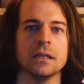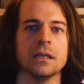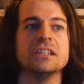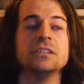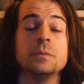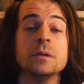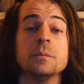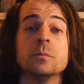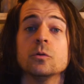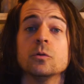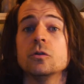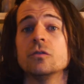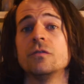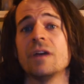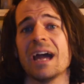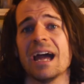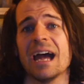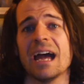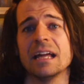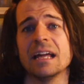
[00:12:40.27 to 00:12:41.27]
These people who have
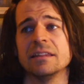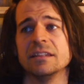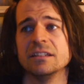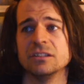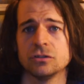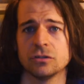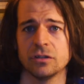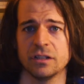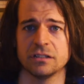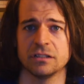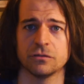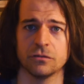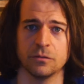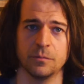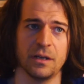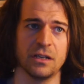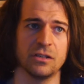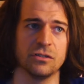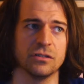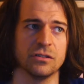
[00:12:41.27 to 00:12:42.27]
had these
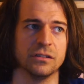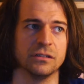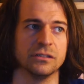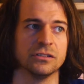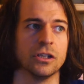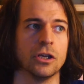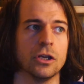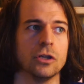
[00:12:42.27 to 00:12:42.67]
transformations